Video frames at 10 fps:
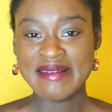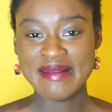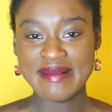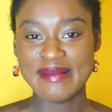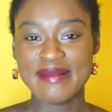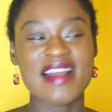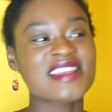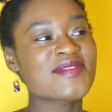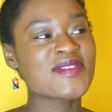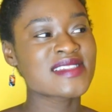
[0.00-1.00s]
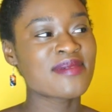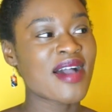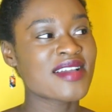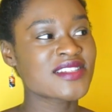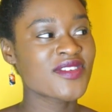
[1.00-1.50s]
I just felt
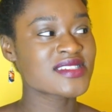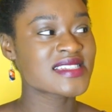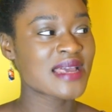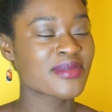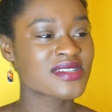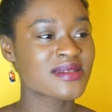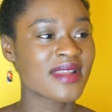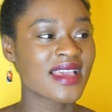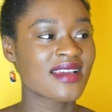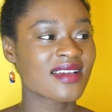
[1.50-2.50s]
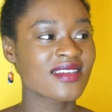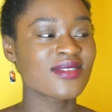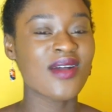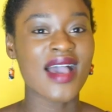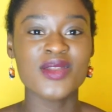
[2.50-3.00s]
sad, because I'm like, you
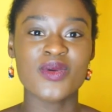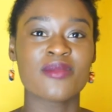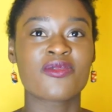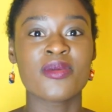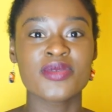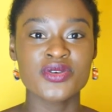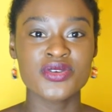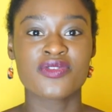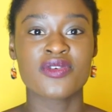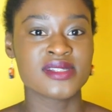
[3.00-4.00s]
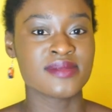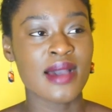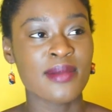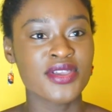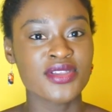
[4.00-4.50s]
know, I know where I'm from. You know you're from
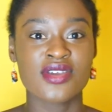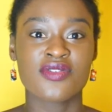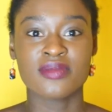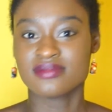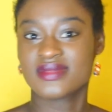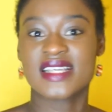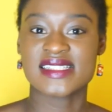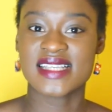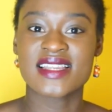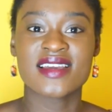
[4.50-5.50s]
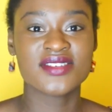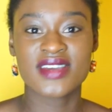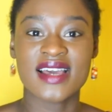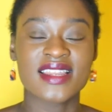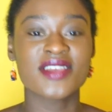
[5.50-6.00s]
Zimbabwe. You know you're from Tanzania,
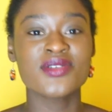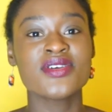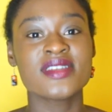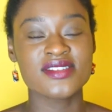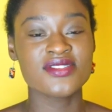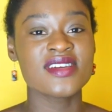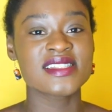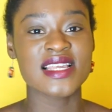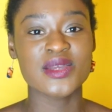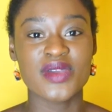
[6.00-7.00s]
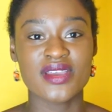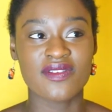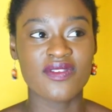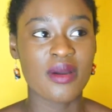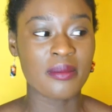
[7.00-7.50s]
Uganda. You know exactly where
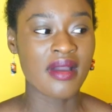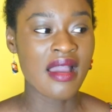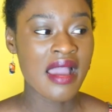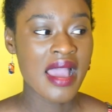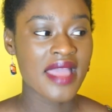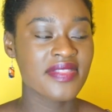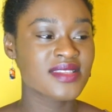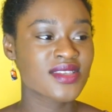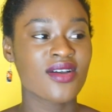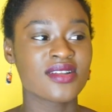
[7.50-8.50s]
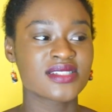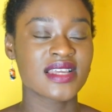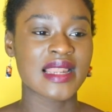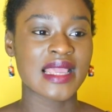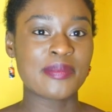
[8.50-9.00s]
you're from. And this girl is
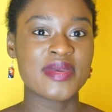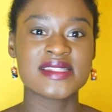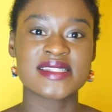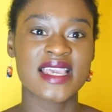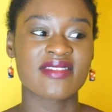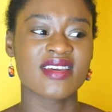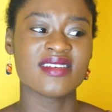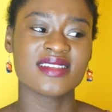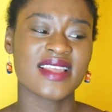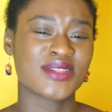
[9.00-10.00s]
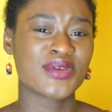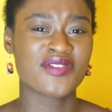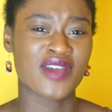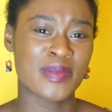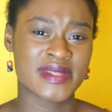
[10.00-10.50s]
trying to like piece together like
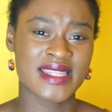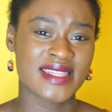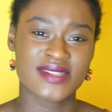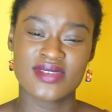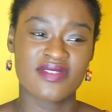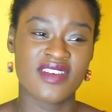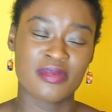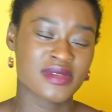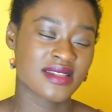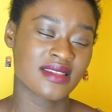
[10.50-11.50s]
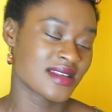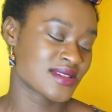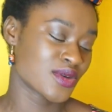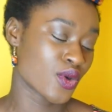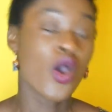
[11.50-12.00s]
25% this, 25% that.
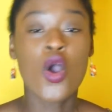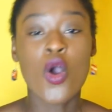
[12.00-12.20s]
So